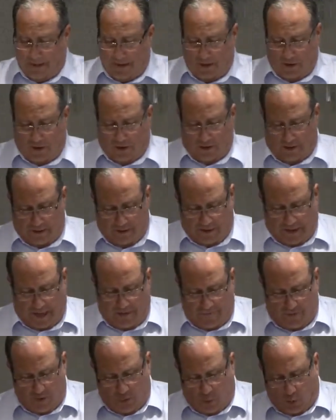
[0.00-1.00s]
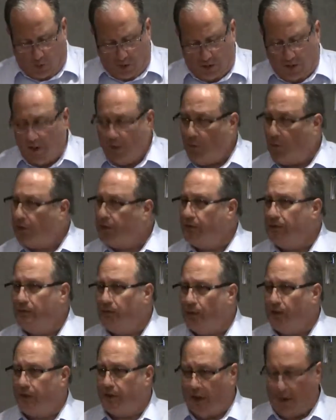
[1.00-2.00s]
Look, David's words, we're,
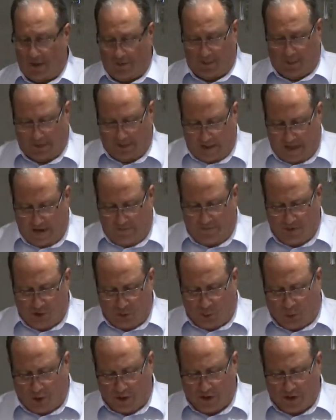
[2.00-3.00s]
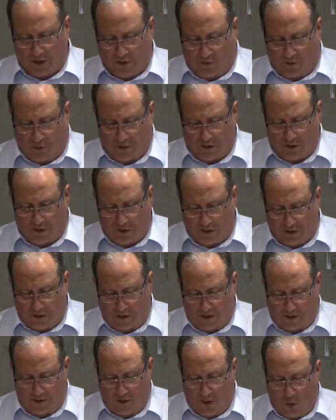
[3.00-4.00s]
we're done, but David's words of,
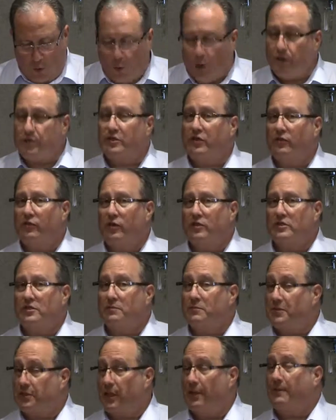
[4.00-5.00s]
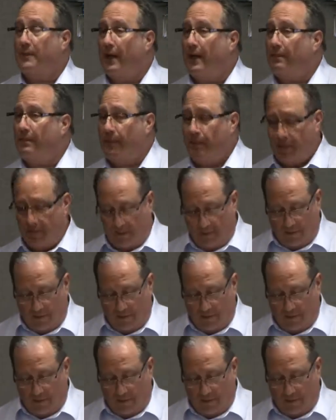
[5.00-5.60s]
wisdom, words of wisdom summed up